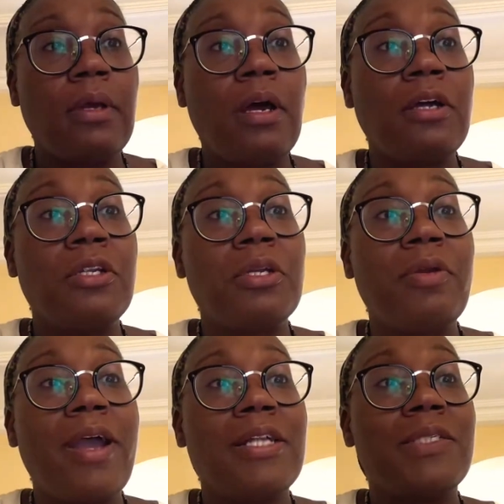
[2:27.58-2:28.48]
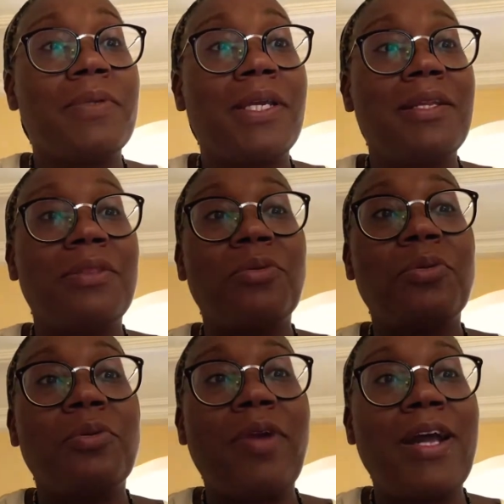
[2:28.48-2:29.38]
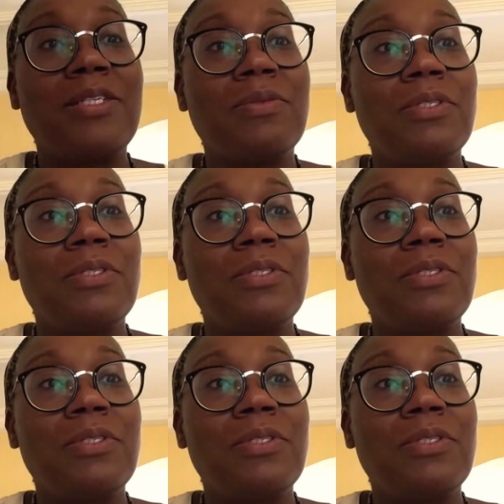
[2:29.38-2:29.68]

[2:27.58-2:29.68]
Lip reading: undergraduate, through graduate